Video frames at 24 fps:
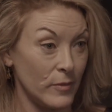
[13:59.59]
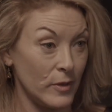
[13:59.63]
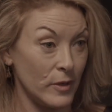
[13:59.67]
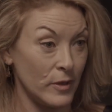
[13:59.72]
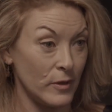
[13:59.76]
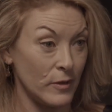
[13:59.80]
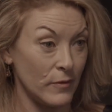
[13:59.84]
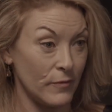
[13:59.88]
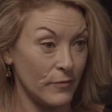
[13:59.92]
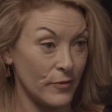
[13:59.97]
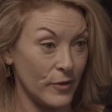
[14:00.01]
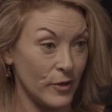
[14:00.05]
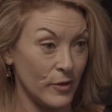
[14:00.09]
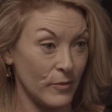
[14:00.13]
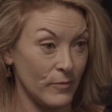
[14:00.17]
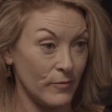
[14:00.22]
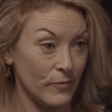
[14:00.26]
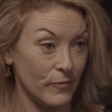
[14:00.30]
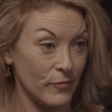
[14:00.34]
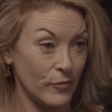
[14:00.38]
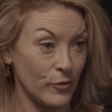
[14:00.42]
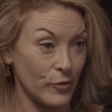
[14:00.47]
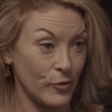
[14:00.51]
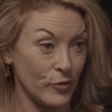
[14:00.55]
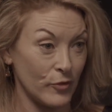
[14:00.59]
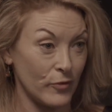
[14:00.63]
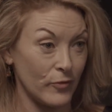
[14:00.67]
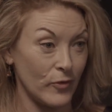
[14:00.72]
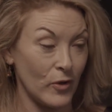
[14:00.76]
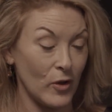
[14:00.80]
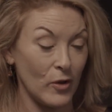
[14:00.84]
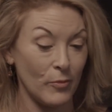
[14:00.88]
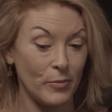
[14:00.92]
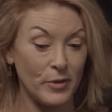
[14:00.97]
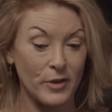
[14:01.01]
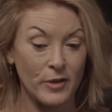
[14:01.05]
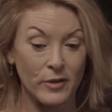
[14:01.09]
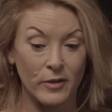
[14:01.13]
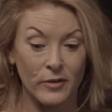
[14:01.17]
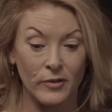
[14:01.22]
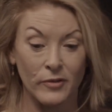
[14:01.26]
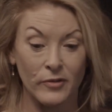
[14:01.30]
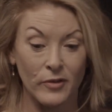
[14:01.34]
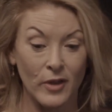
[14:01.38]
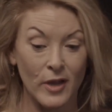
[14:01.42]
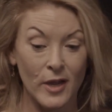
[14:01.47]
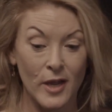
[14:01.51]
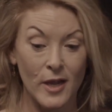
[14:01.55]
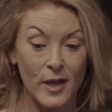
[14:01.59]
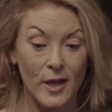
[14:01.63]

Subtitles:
in the film, first of all, because